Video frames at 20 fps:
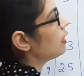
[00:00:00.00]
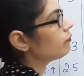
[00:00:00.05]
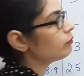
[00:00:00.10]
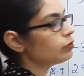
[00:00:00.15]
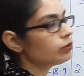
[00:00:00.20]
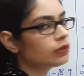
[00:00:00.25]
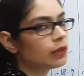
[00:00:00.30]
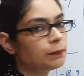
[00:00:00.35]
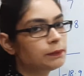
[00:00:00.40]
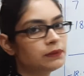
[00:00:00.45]

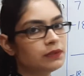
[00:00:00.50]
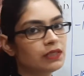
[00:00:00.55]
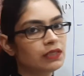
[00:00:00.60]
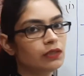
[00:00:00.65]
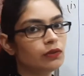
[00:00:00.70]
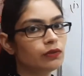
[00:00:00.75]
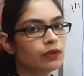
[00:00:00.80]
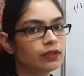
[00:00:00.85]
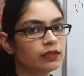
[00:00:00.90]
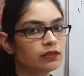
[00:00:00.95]
to
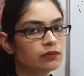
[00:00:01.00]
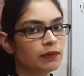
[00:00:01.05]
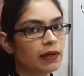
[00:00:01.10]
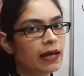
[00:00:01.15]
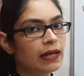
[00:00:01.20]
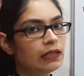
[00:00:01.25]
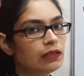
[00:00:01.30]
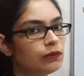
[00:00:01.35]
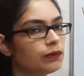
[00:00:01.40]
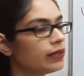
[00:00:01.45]
substitute its
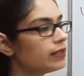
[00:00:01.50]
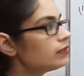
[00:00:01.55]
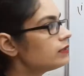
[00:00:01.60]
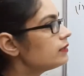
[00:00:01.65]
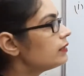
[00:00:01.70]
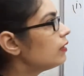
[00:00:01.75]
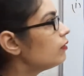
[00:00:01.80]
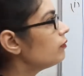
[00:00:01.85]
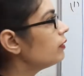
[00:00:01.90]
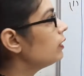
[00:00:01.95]
value as
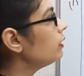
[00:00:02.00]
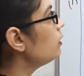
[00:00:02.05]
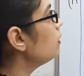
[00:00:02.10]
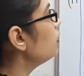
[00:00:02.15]
7.